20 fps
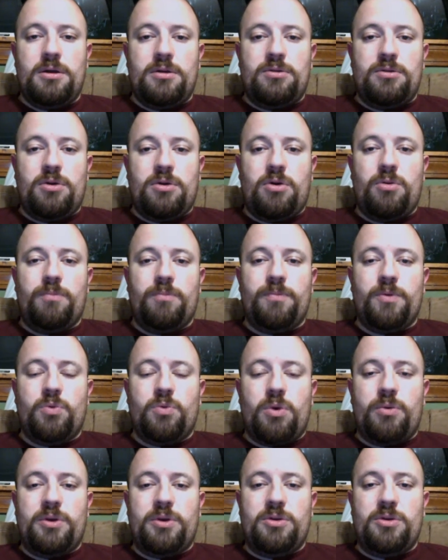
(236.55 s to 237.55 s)
So
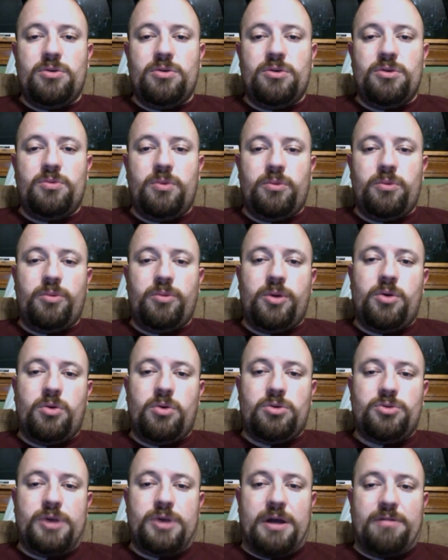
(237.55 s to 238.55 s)
what we do is when we
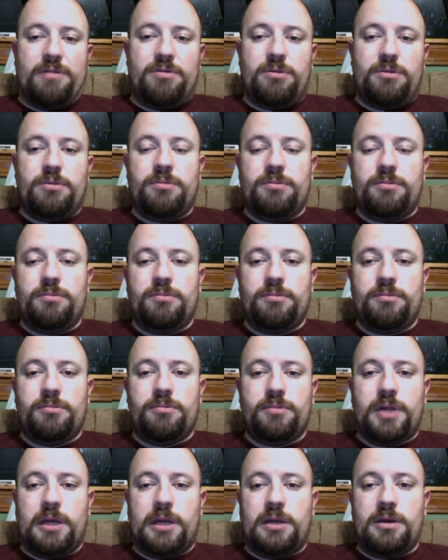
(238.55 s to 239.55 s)
go travel,
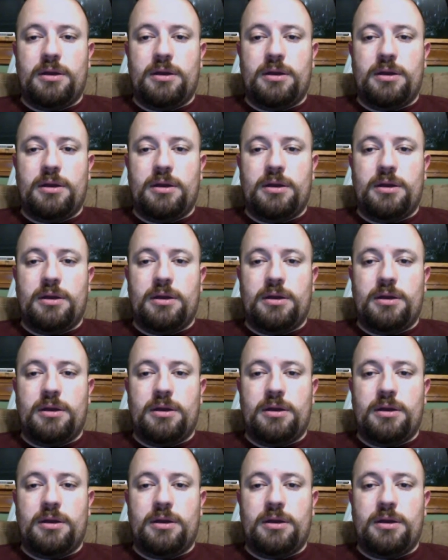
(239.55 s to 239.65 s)
like